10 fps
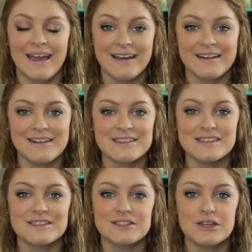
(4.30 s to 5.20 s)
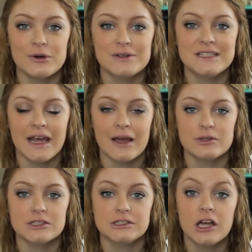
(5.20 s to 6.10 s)
Hey guys, so today I
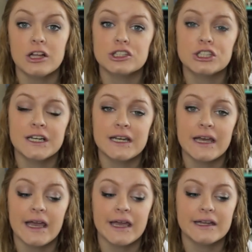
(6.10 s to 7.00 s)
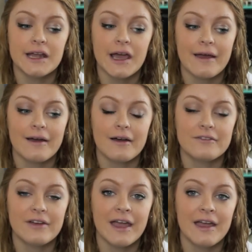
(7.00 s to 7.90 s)
went to the Dollar Tree and I
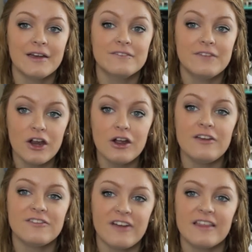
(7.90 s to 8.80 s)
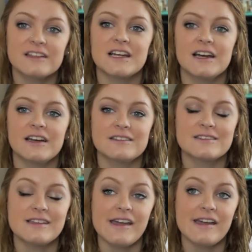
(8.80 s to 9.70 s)
have a very
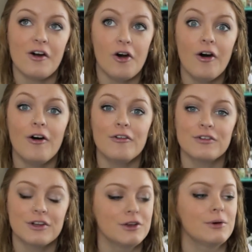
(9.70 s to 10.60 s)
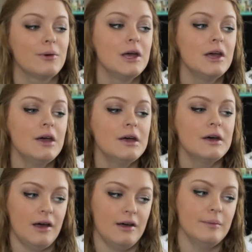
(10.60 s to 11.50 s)
Valentine's Day haul for you.
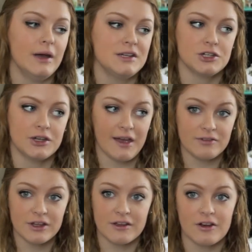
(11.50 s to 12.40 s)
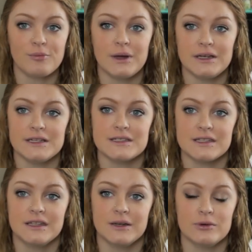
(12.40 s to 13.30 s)
Um, I took everything off my
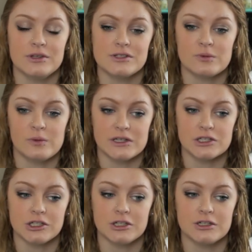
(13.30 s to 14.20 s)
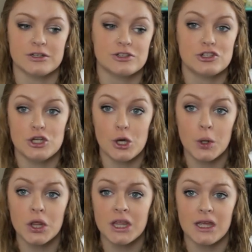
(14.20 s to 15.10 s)
desk that was winter
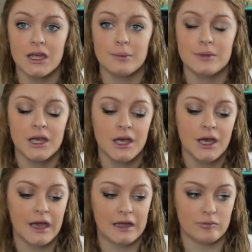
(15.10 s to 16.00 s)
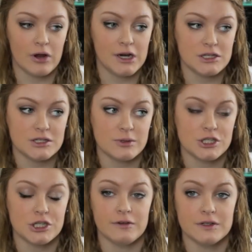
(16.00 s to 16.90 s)
snow themed and I'm ready to
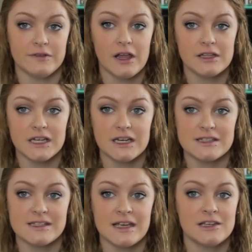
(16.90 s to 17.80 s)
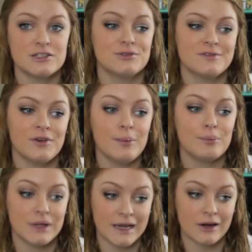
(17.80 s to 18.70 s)
switch it over to Valentine's Day so it's very
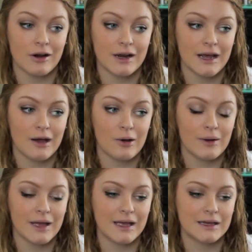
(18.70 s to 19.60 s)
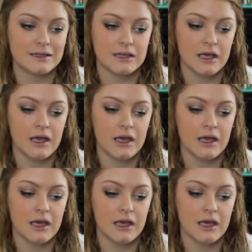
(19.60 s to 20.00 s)
blank right now and